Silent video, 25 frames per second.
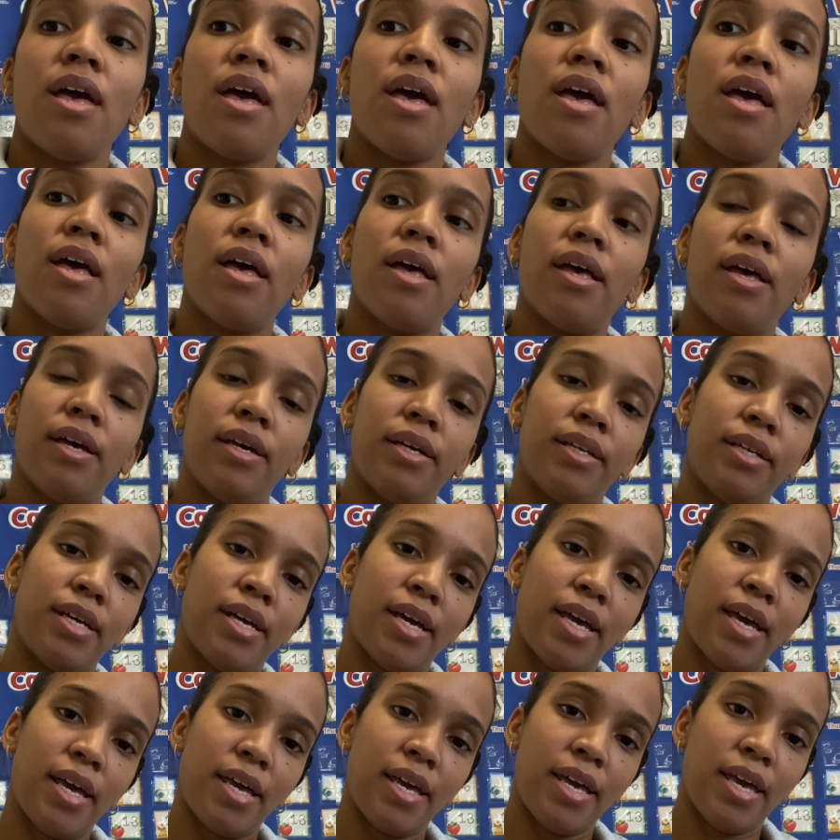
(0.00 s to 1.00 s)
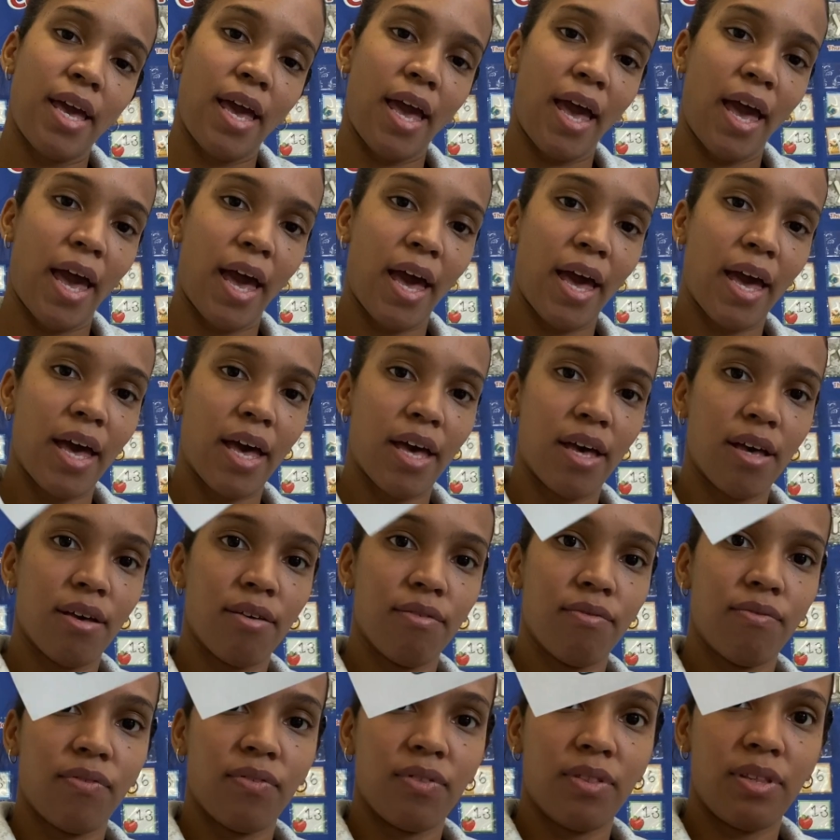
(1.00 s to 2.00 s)
And I have
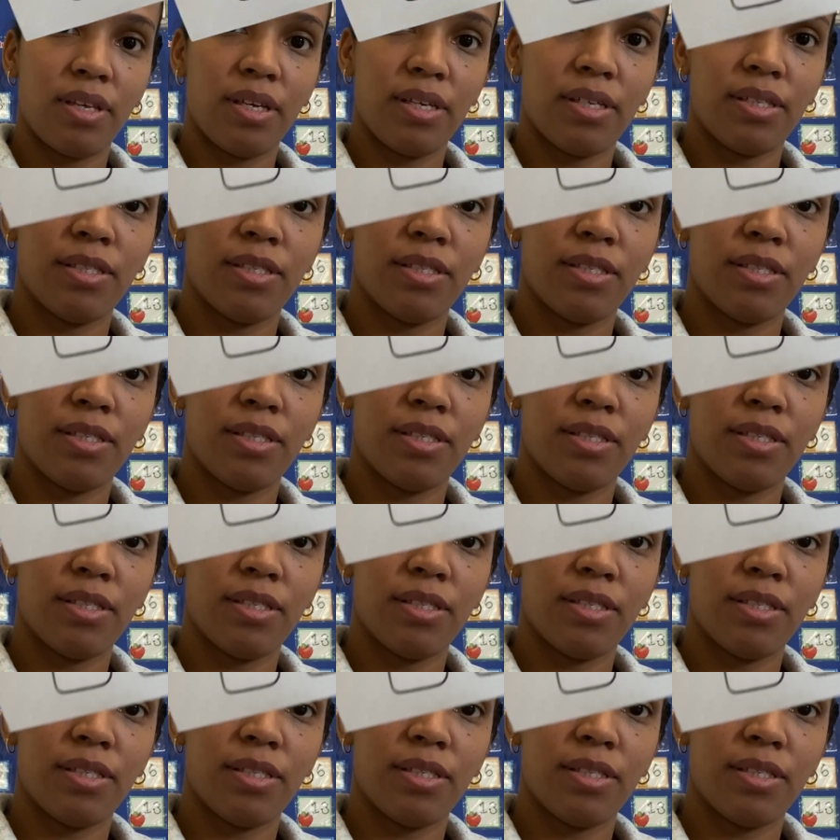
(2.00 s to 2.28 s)
this